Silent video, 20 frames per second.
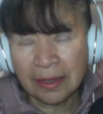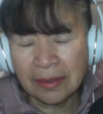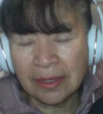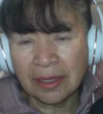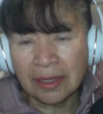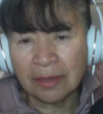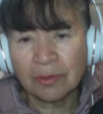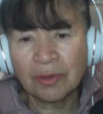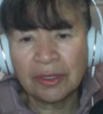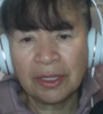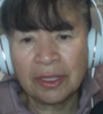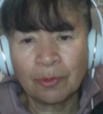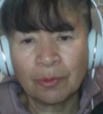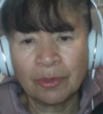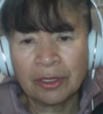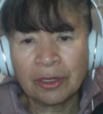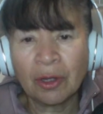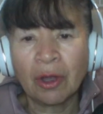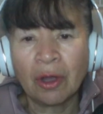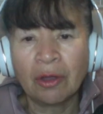can deal with
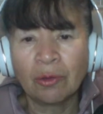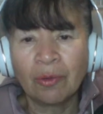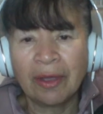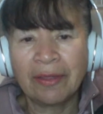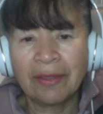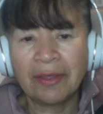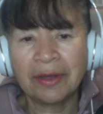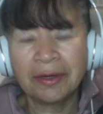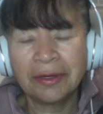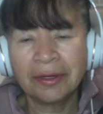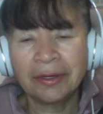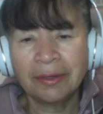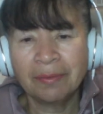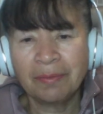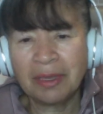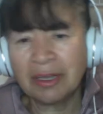it with cold weather